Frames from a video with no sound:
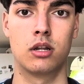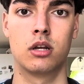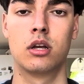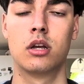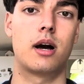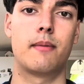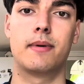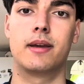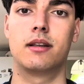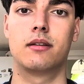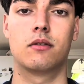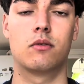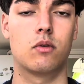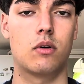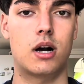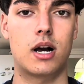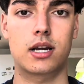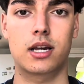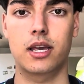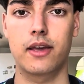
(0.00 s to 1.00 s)
I mean,
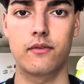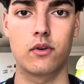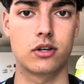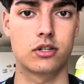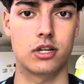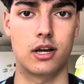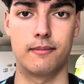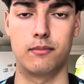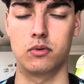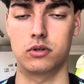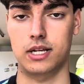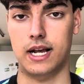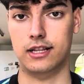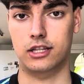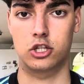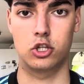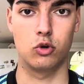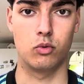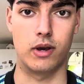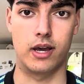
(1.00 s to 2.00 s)
I could give you examples like
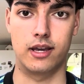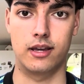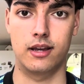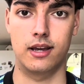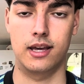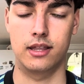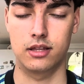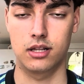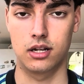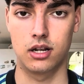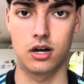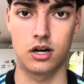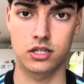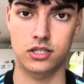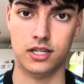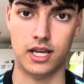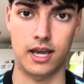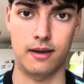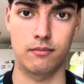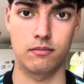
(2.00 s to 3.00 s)
Doué in the
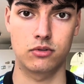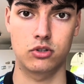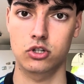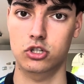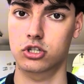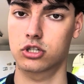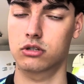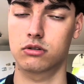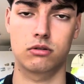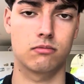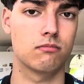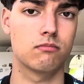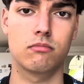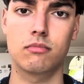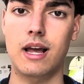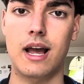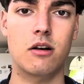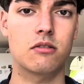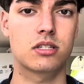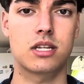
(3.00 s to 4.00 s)
last game, just
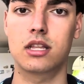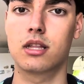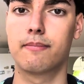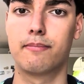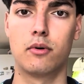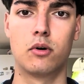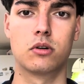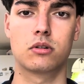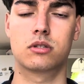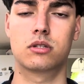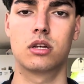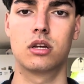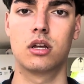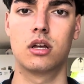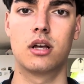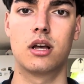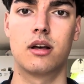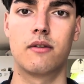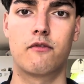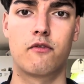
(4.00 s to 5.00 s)
outside the box,
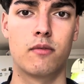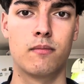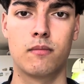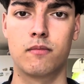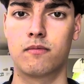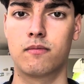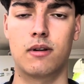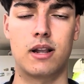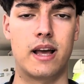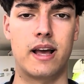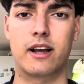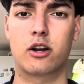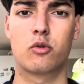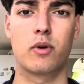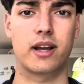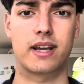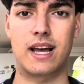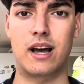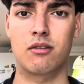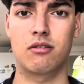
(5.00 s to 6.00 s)
from like a
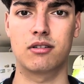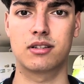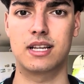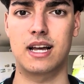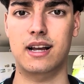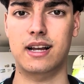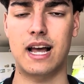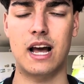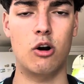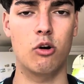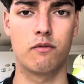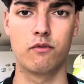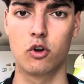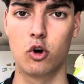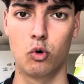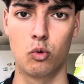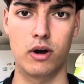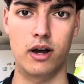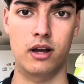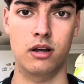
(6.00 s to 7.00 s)
quick counter attack out of
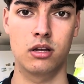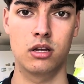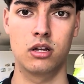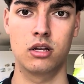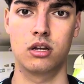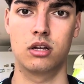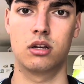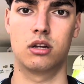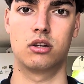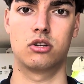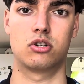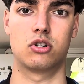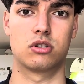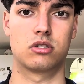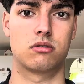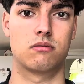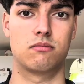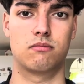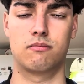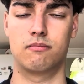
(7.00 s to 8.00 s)
nowhere,
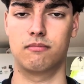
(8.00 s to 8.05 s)
just